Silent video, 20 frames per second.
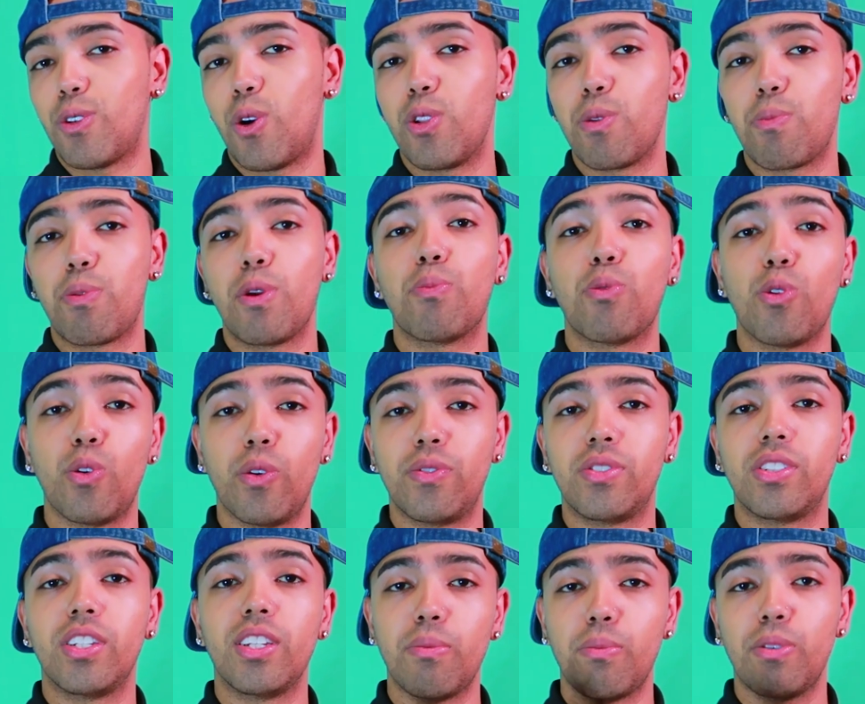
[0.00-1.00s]
Only people who've
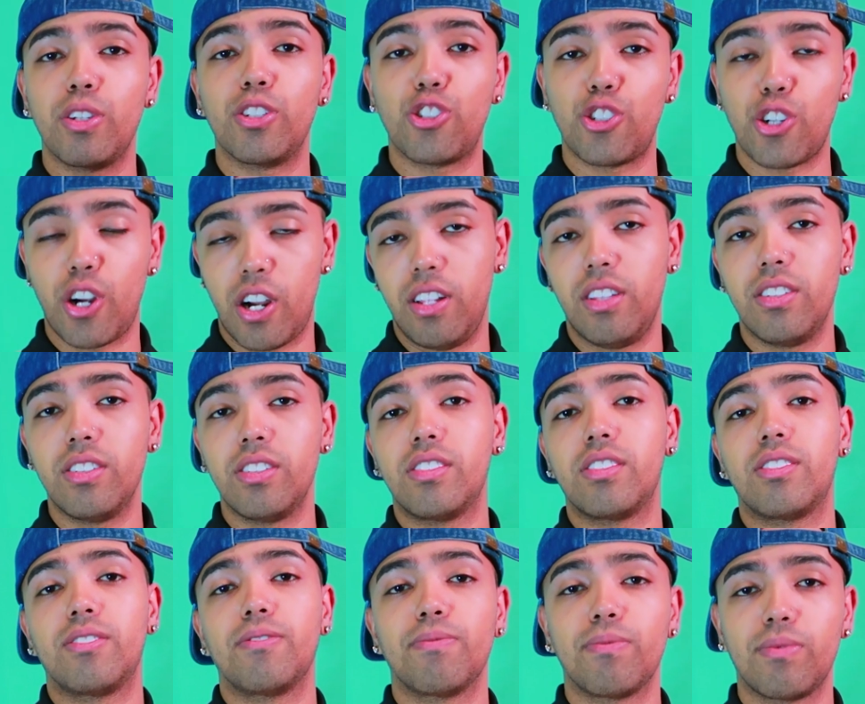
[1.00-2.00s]
seen me
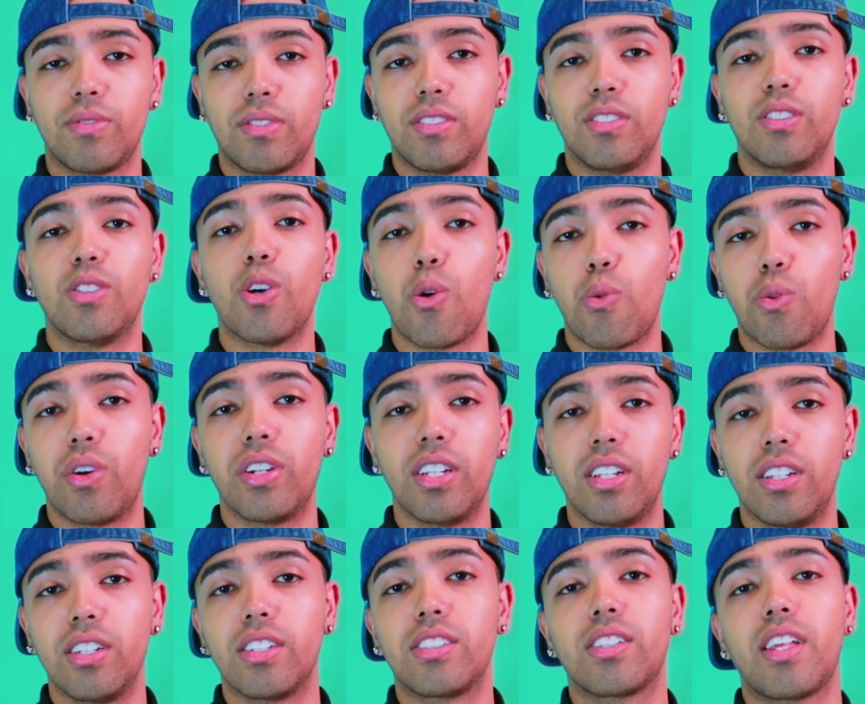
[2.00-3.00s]
shirtless know what
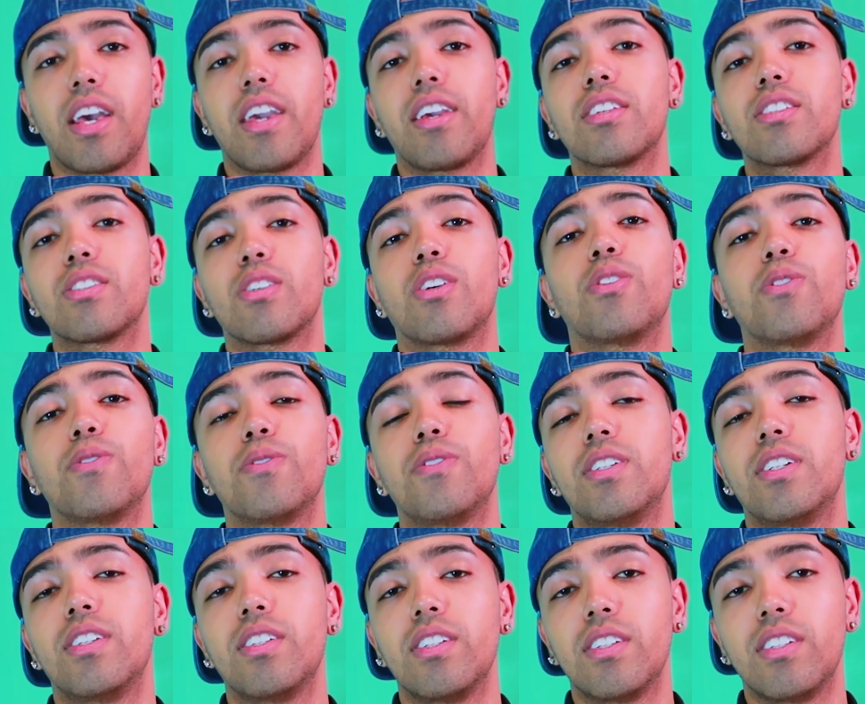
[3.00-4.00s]
it looks like. So
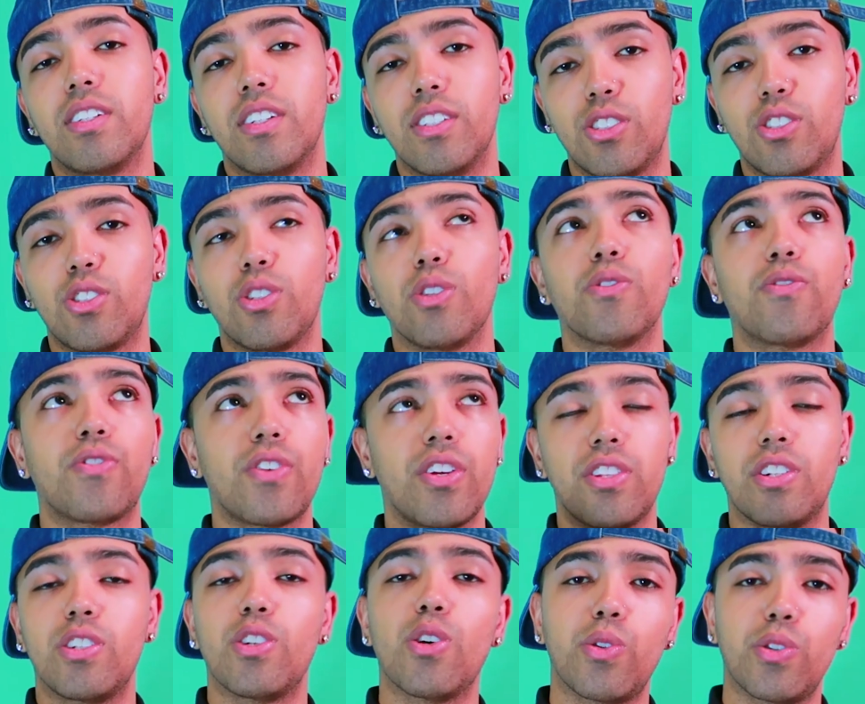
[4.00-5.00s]
until
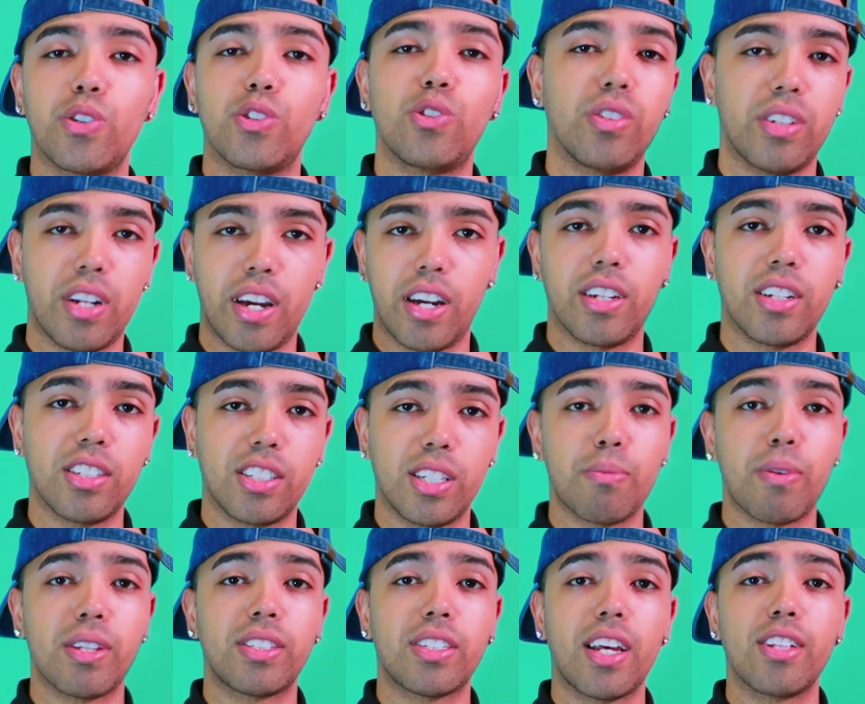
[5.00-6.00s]
further notice, you're not going to
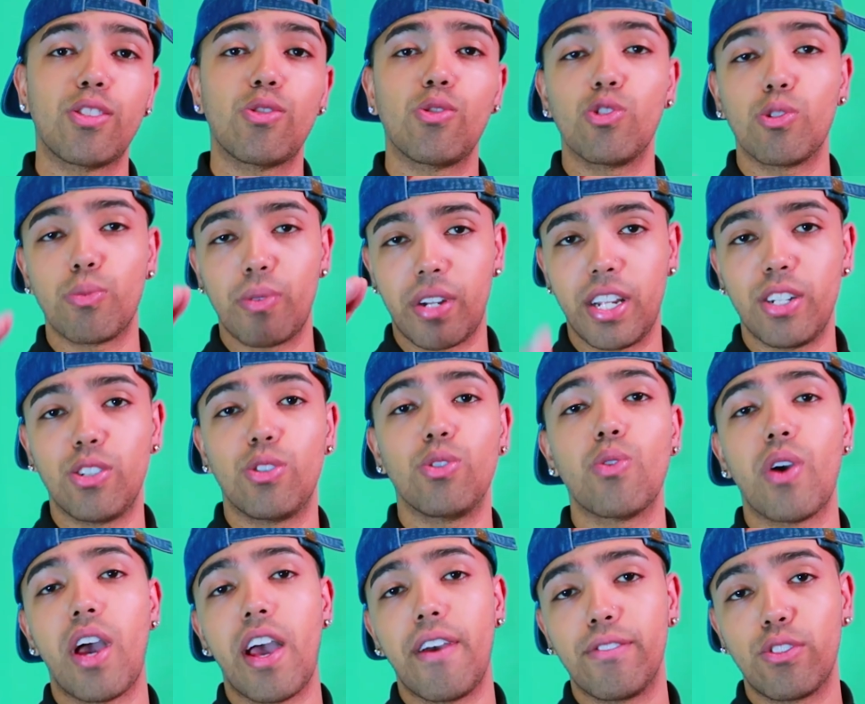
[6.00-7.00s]
see my tattoos. But I
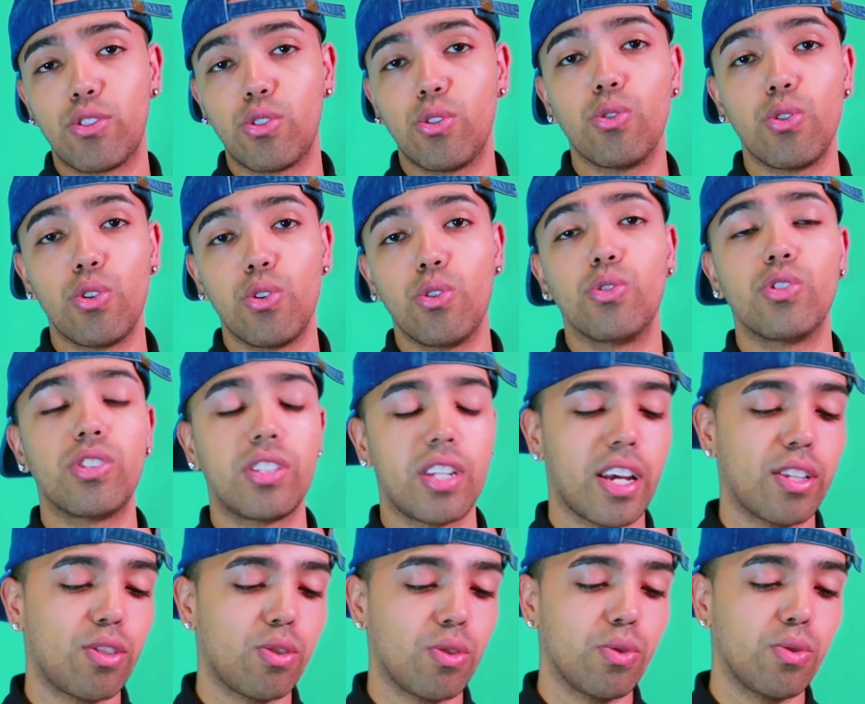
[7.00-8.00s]
do have 2 huge
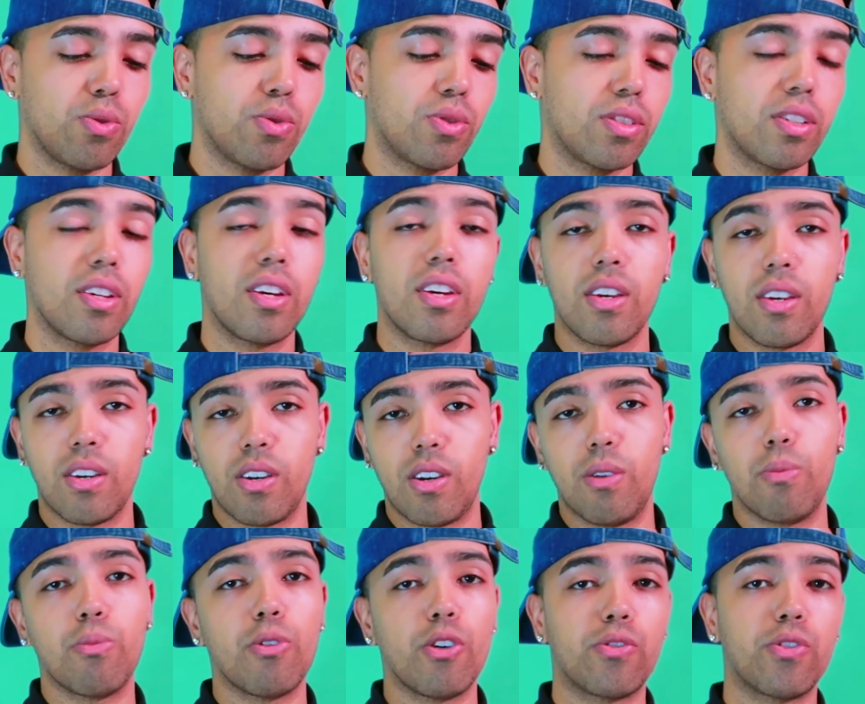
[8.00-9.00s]
tattoos
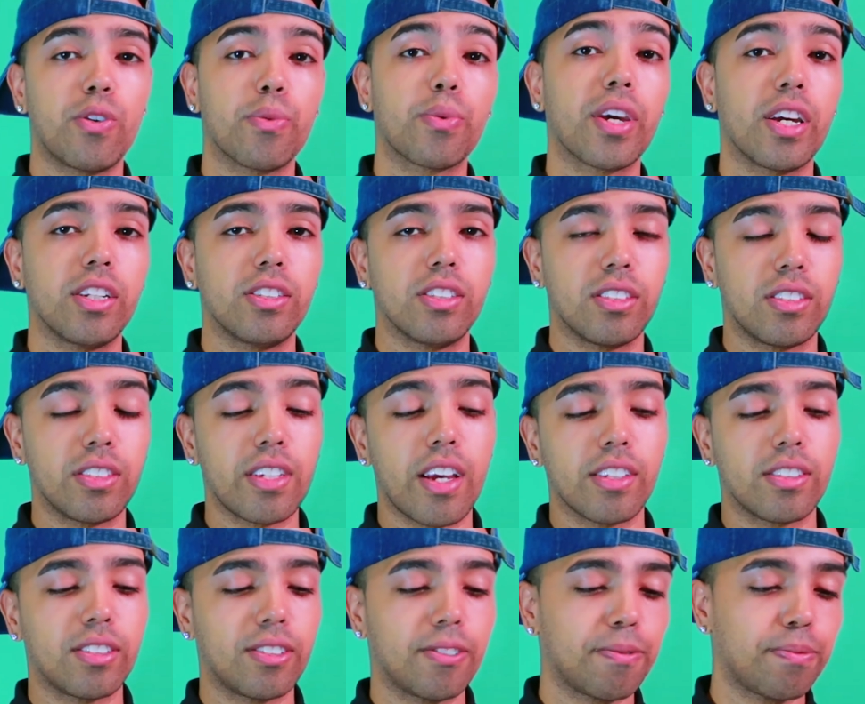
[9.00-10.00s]
on both ribcages.
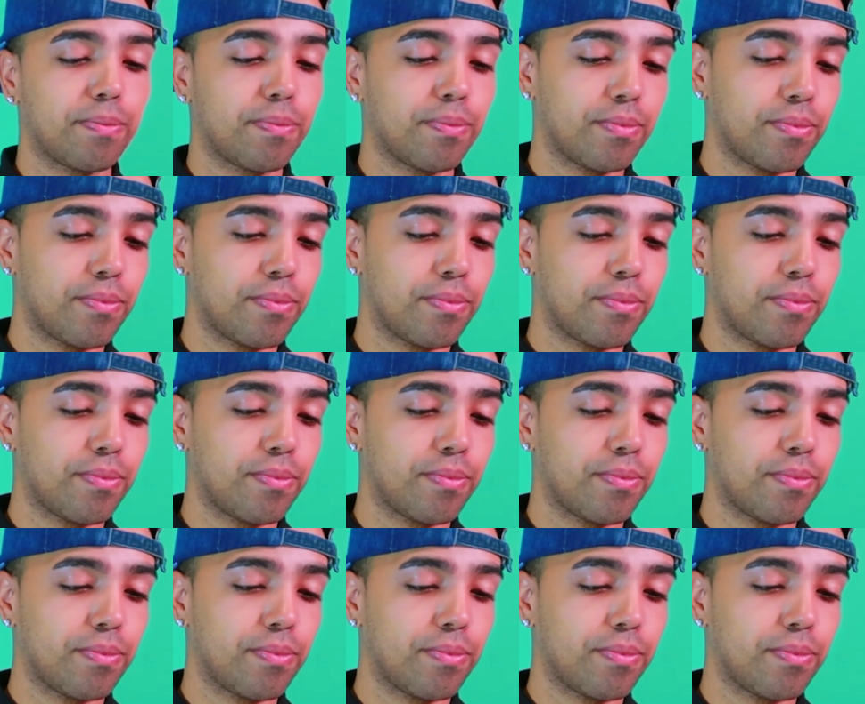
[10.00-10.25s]
Yes.